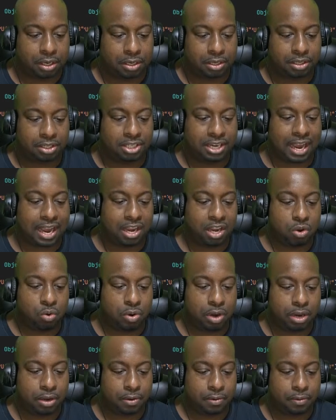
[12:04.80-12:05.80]

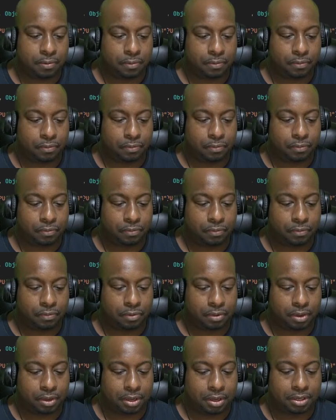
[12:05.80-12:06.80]
JUnit,
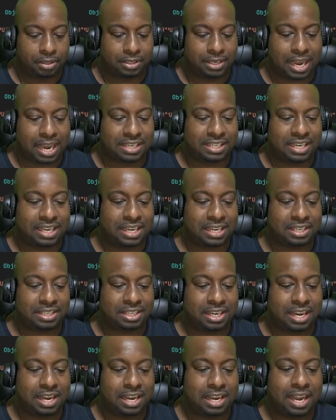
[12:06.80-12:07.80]

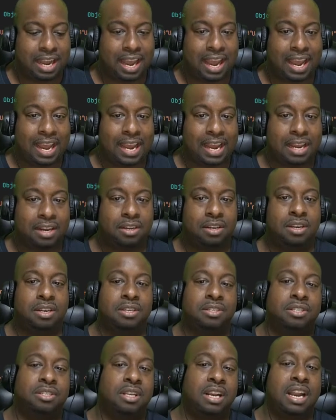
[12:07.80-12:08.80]
TestNG, and
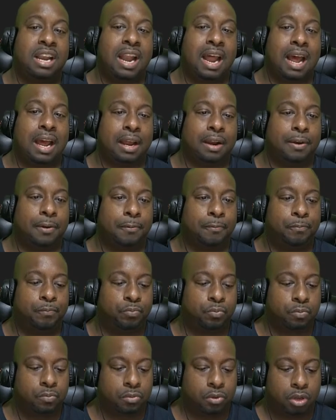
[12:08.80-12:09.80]
Selenium.
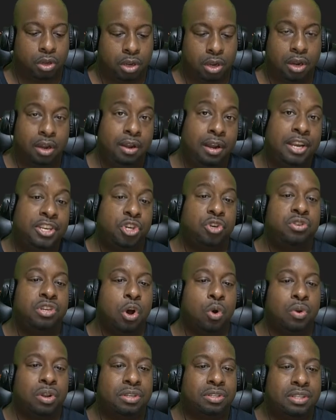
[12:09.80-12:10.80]
Did you
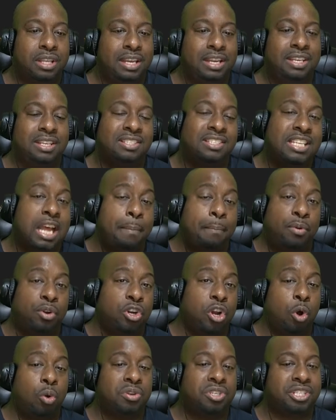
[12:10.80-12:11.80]
notice the sample
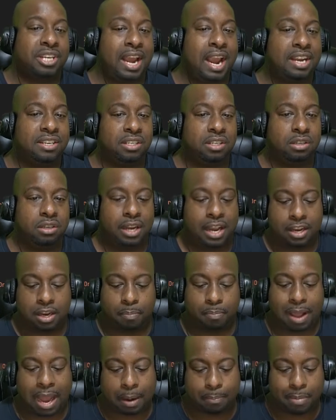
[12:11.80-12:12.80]
code changing in the
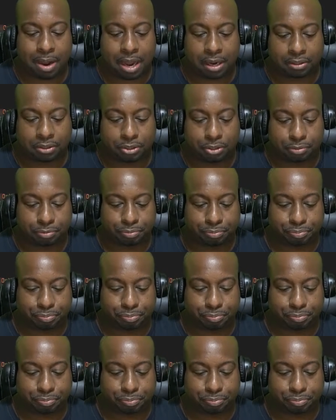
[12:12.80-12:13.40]
black box?